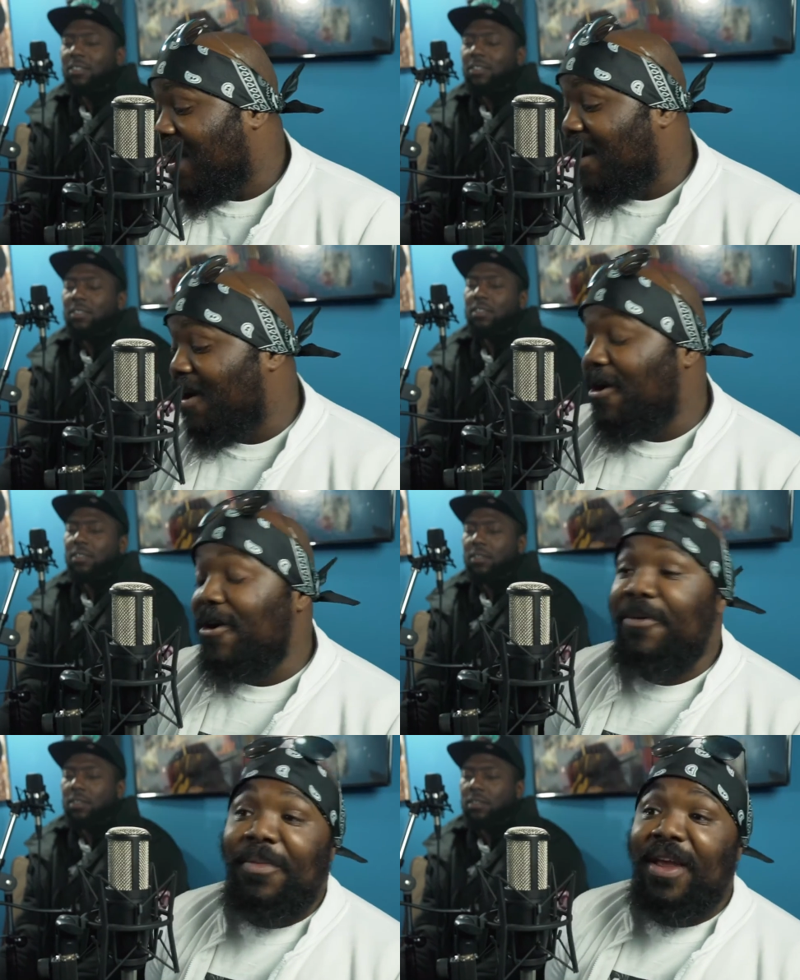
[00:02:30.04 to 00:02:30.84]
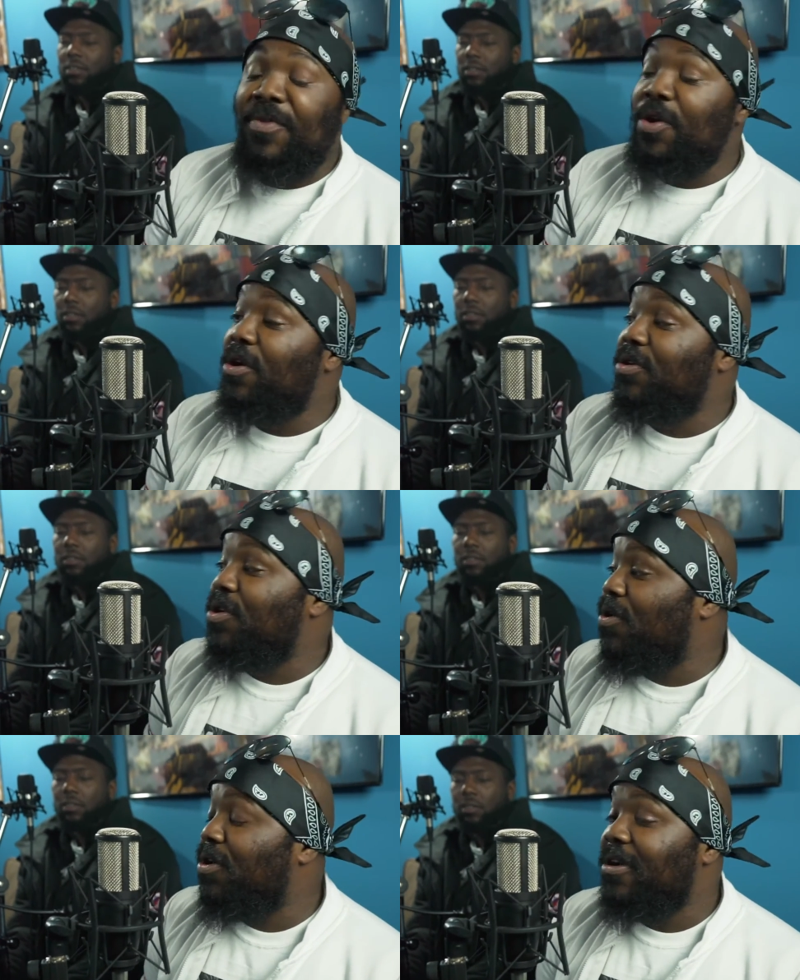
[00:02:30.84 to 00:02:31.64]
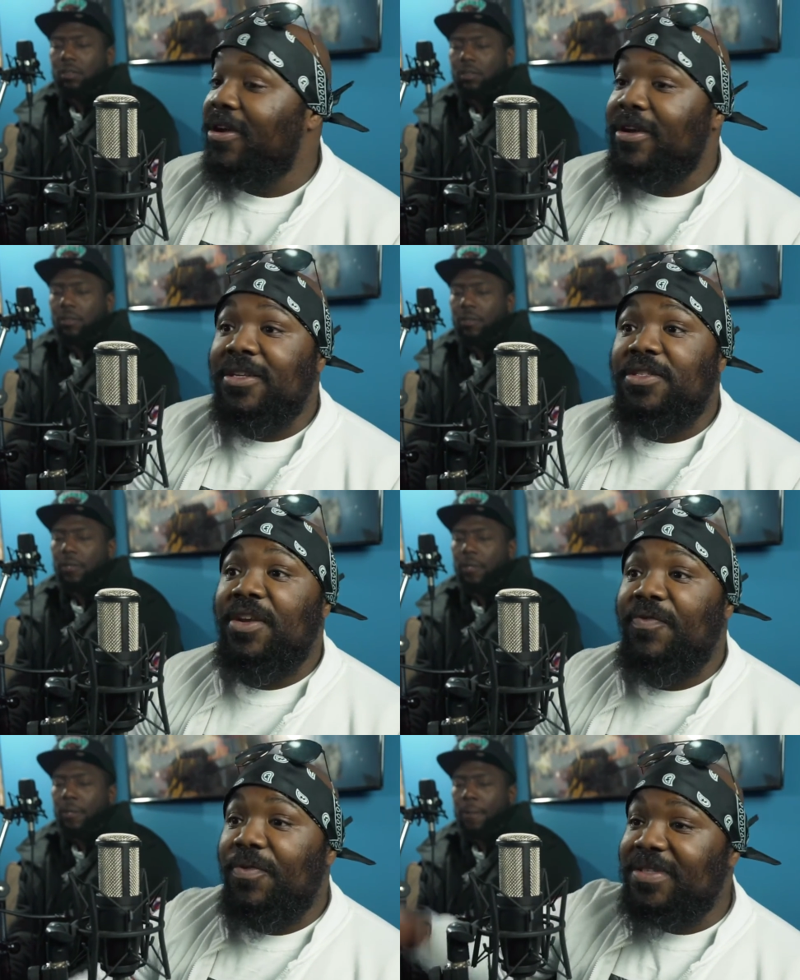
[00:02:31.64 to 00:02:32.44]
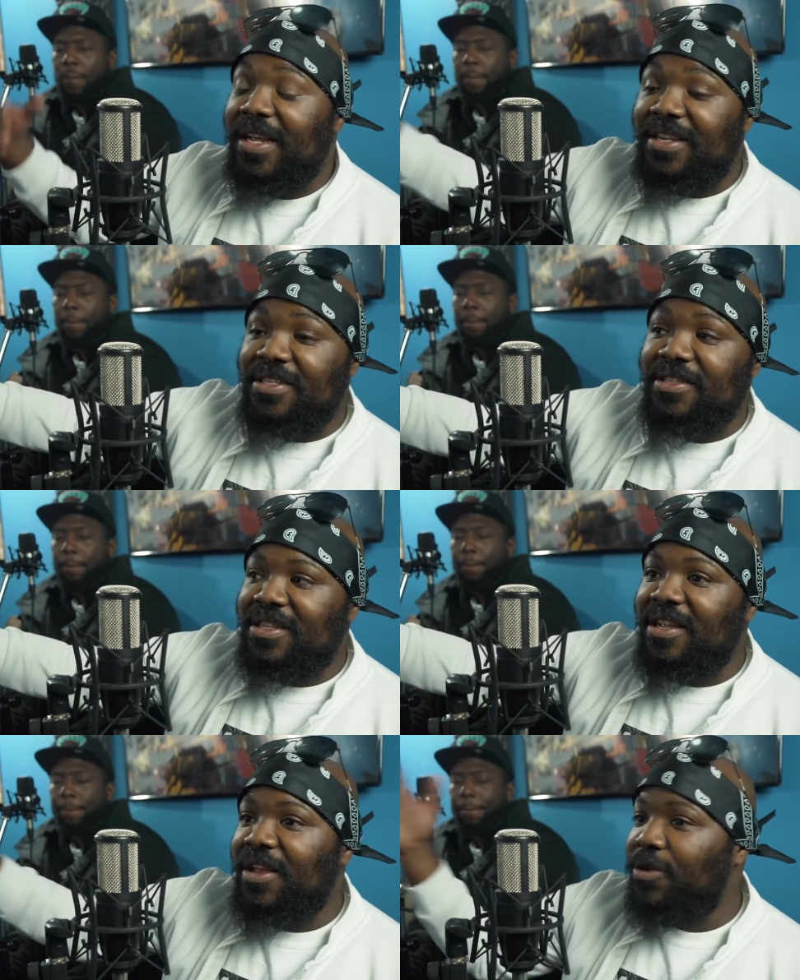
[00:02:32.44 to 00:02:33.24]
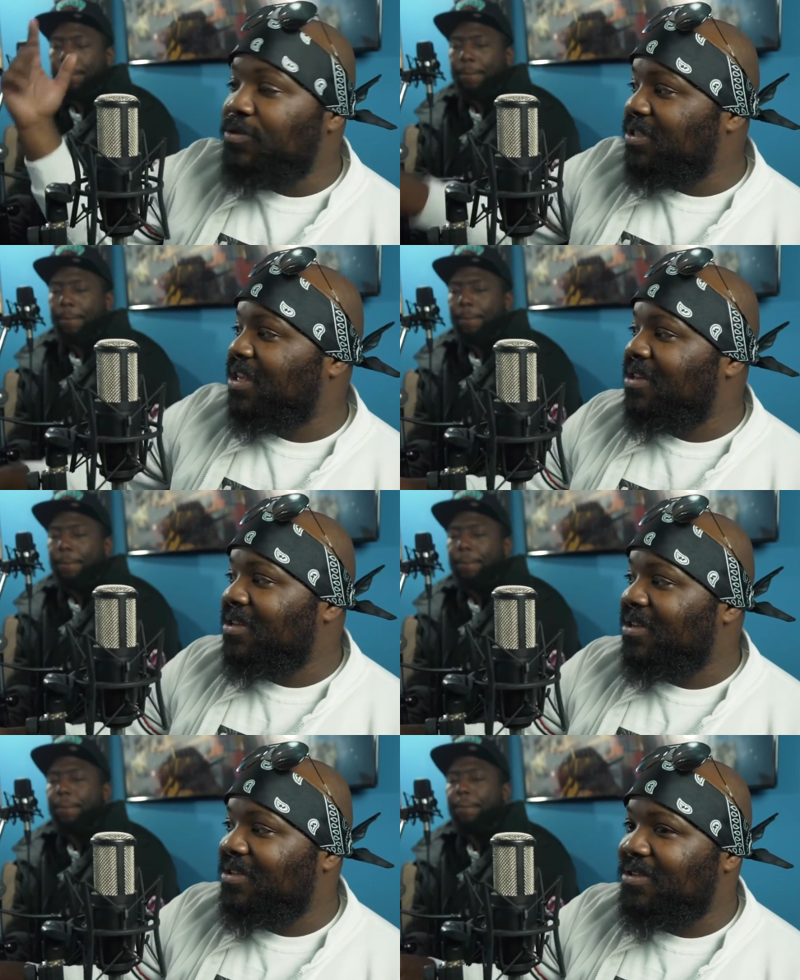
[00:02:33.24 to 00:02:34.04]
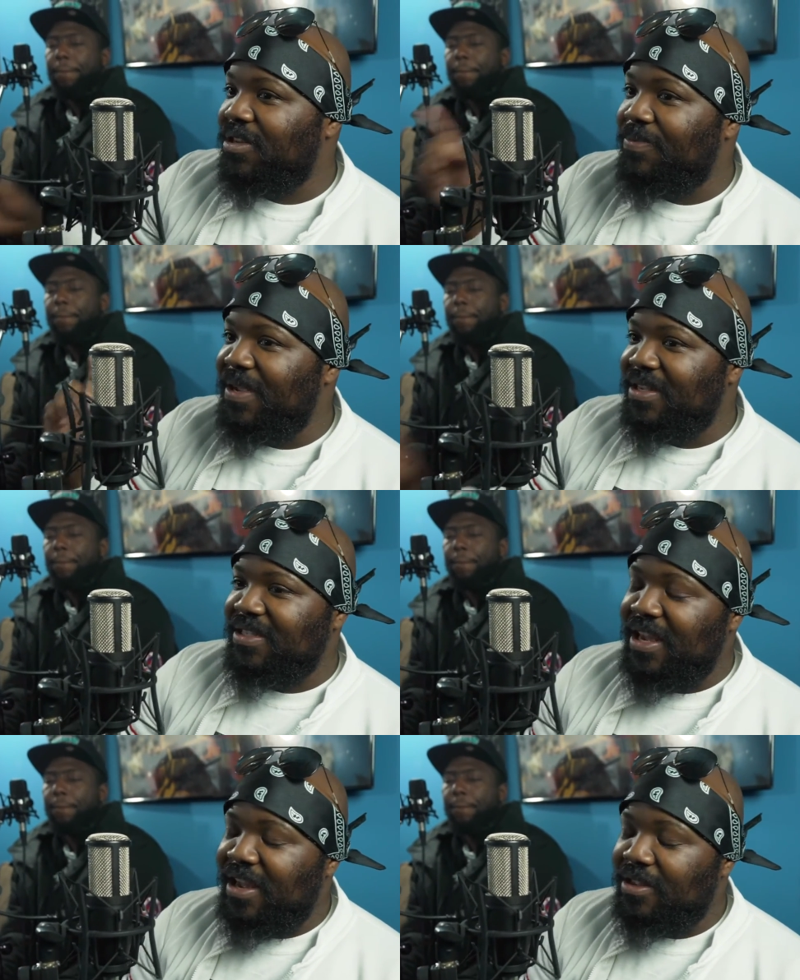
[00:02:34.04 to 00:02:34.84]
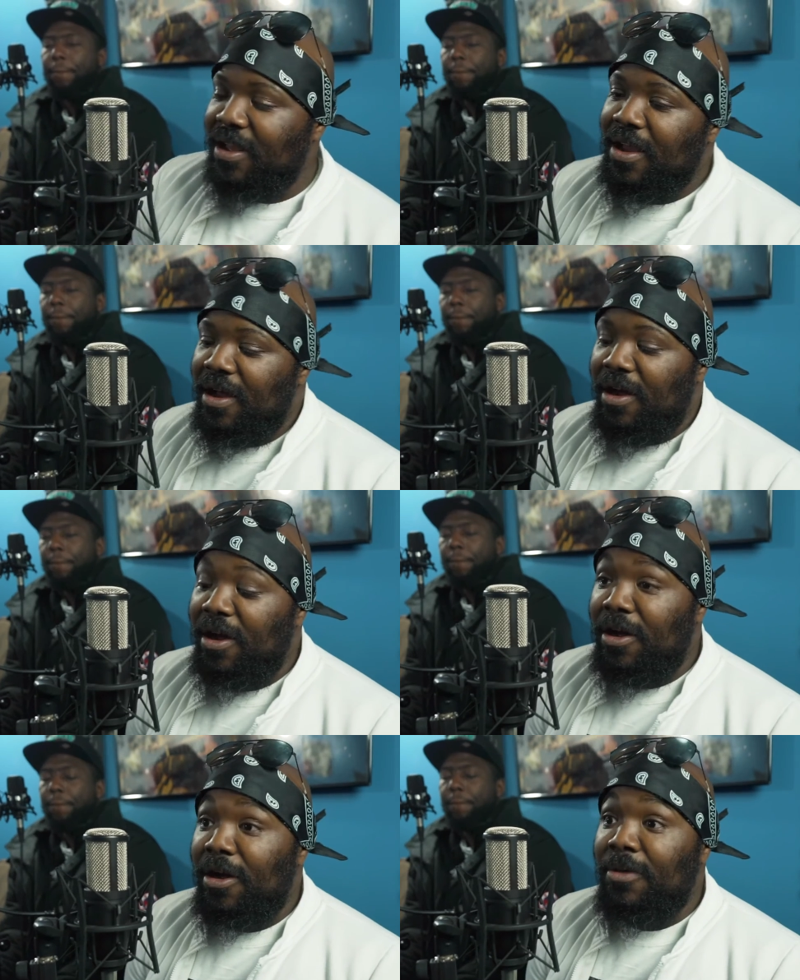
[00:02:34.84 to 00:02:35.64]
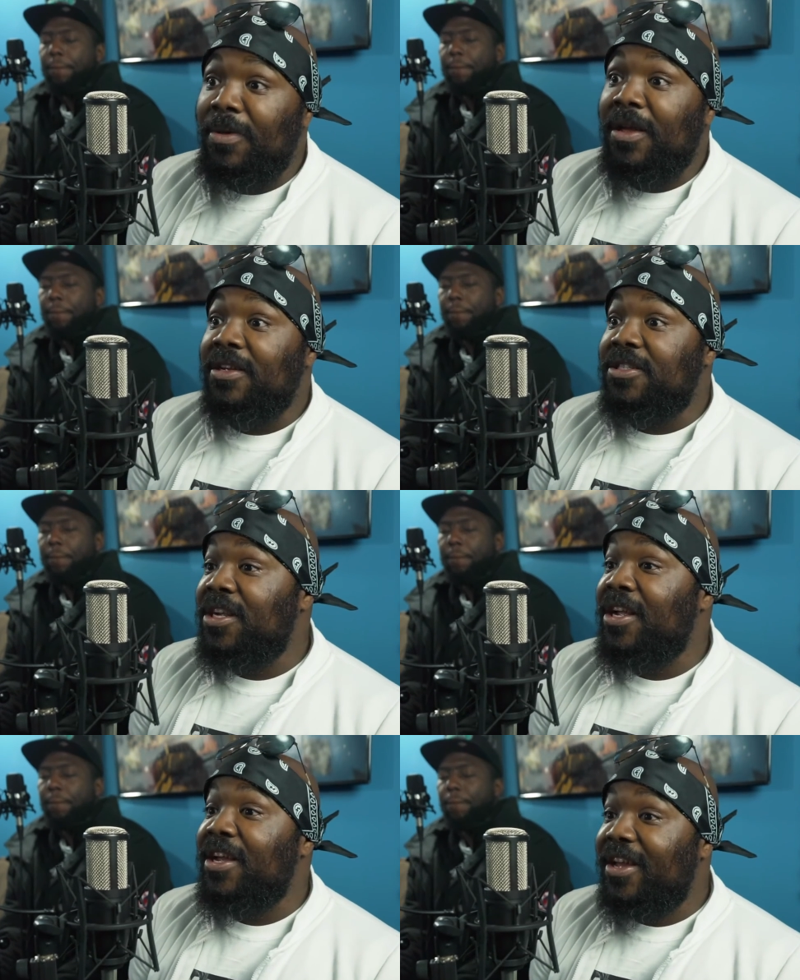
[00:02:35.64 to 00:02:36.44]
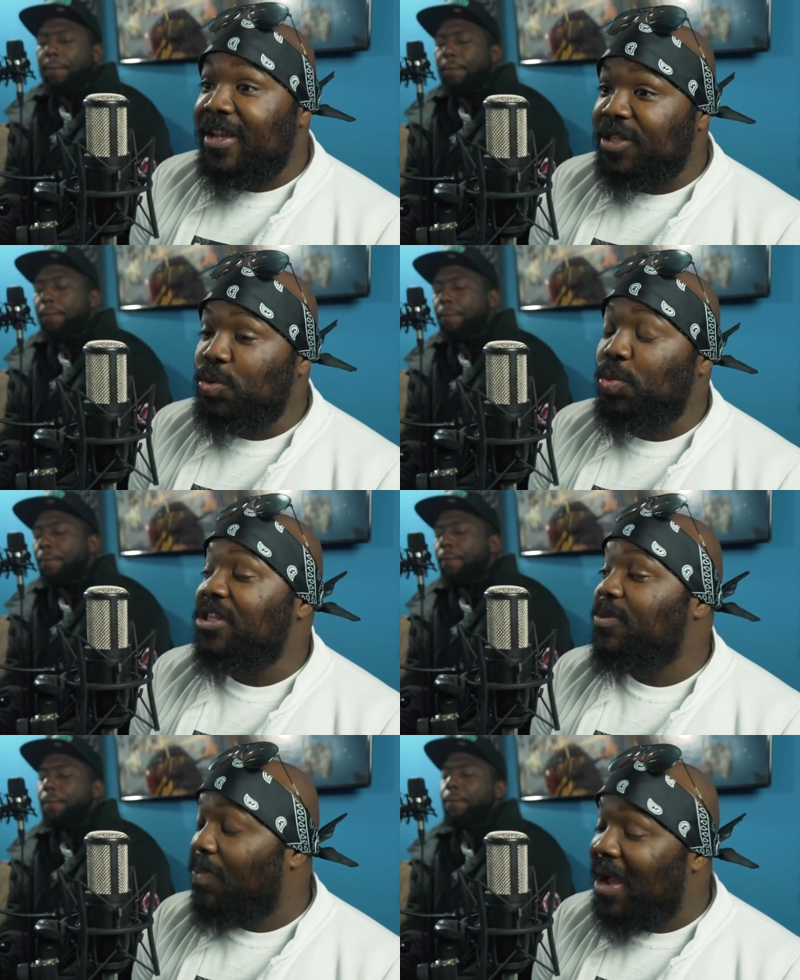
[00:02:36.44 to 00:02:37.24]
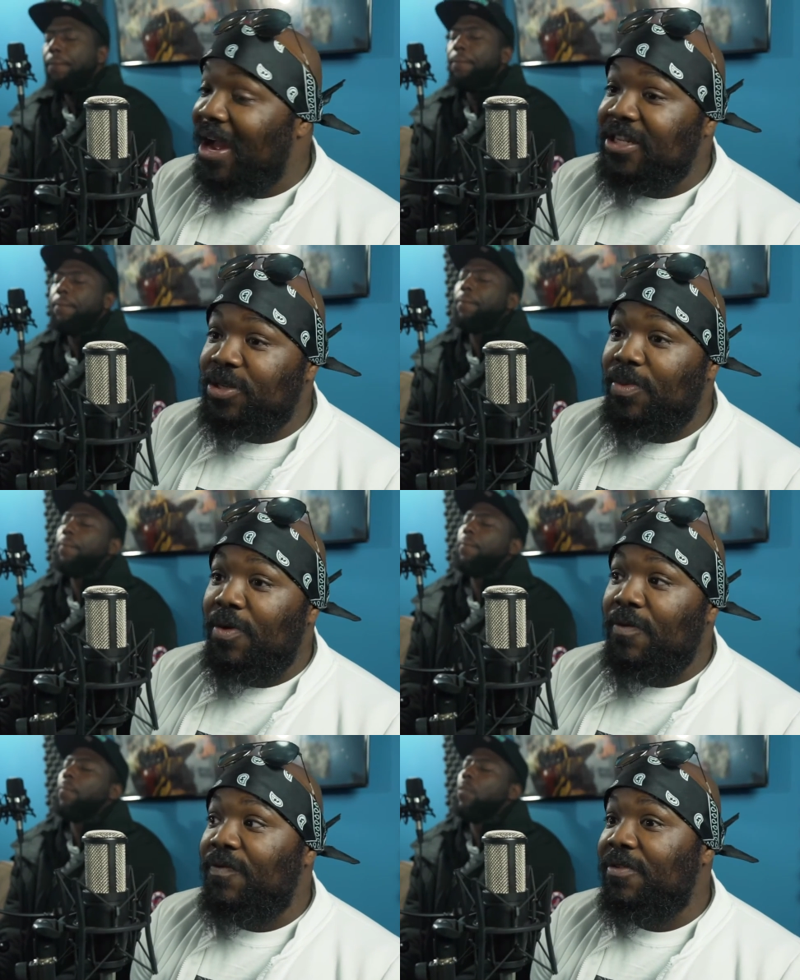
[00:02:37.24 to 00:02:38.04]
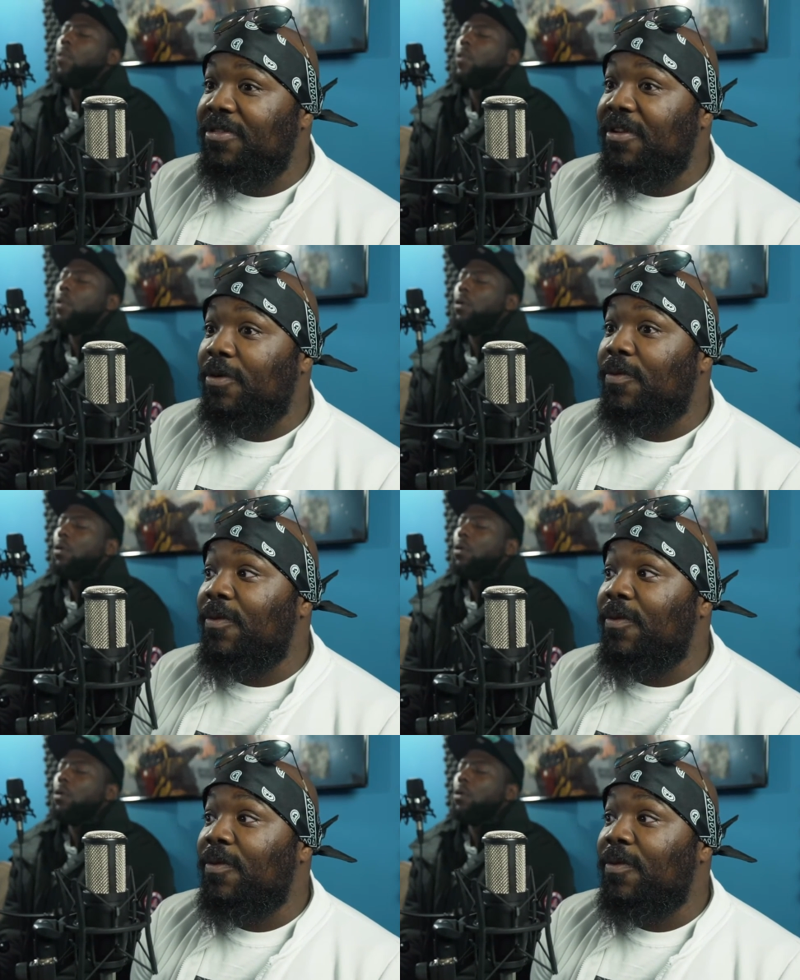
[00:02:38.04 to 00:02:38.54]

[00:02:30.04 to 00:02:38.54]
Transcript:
Speaker 1: Um, if you don't know her, she's from Texas, Houston, to be exact. Um, she is responsible for the